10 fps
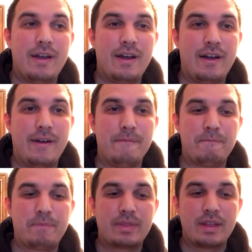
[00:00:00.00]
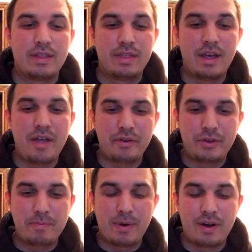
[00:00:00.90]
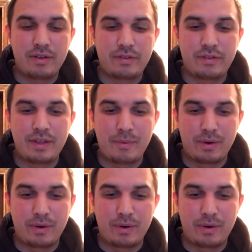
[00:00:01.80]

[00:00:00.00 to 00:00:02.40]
The other two parts that